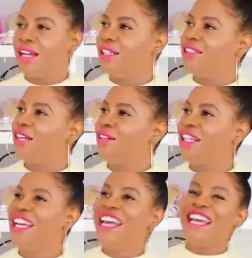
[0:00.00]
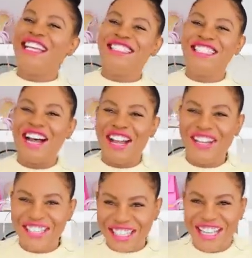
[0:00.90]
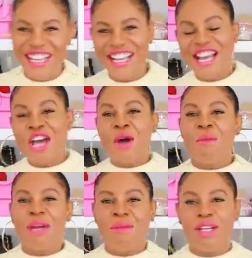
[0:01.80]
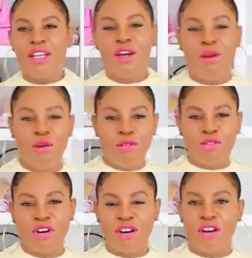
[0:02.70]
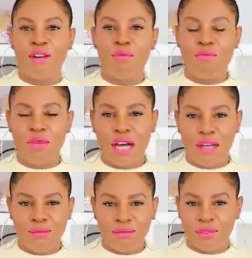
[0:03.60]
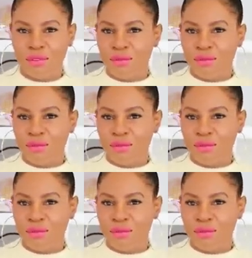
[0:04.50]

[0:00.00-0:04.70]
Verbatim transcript: entirety entirety but I'm gonna go over um,